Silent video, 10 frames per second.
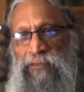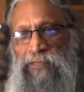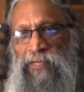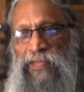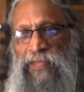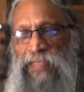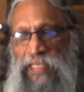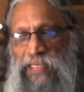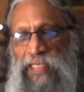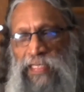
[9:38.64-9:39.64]

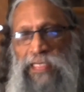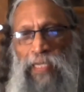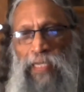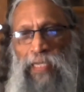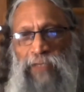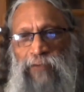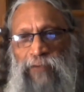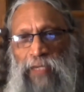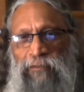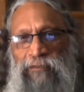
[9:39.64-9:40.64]
This is coming
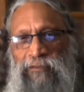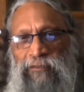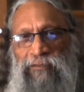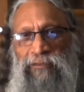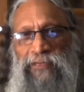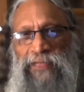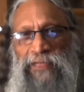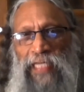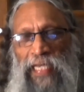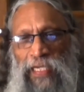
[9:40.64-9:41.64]
from
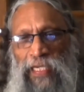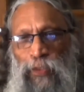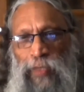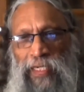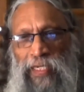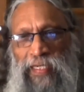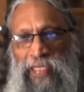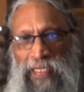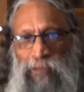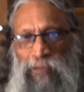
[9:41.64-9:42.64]
the acquired
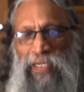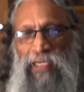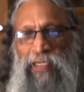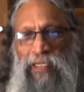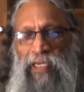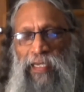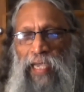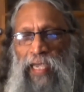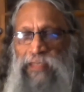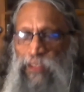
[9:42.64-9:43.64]
karma.
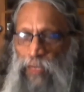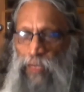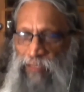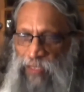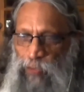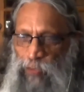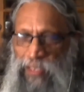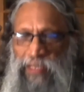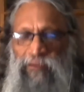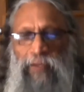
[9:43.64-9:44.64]
Either you have acquired
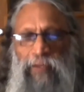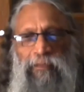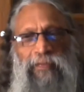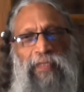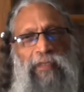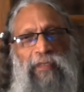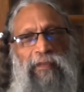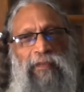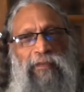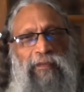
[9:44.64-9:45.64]
it from
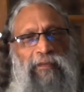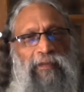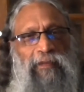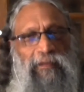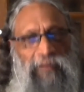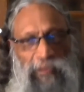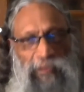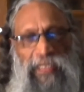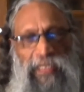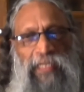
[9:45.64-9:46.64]

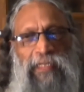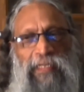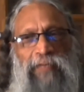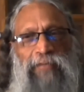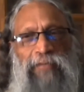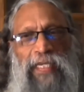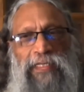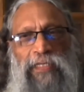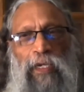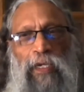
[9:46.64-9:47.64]
immediate past
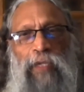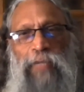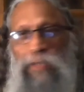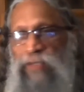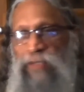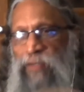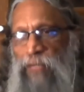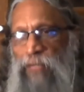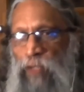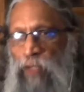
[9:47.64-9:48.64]
or maybe from
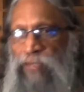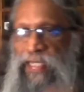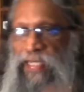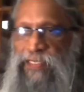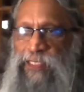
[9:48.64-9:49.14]
long past.